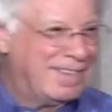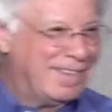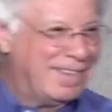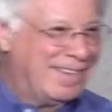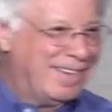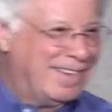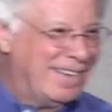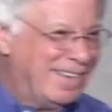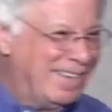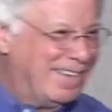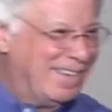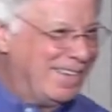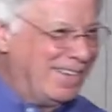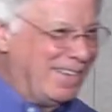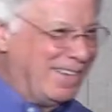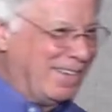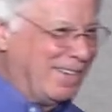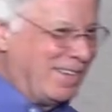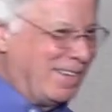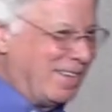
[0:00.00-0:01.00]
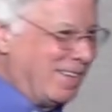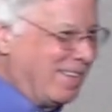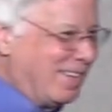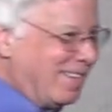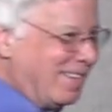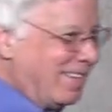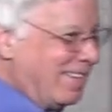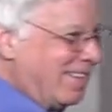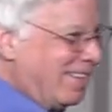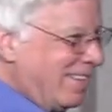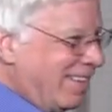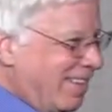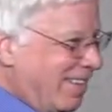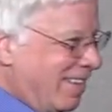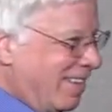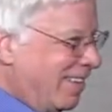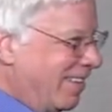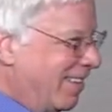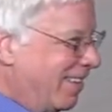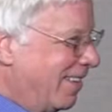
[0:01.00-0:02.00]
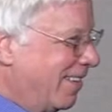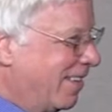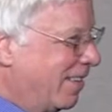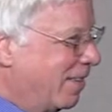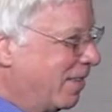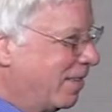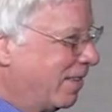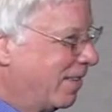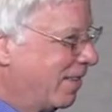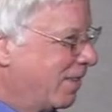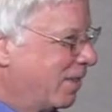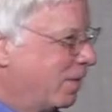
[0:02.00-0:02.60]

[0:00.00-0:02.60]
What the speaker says: Nobody speaks.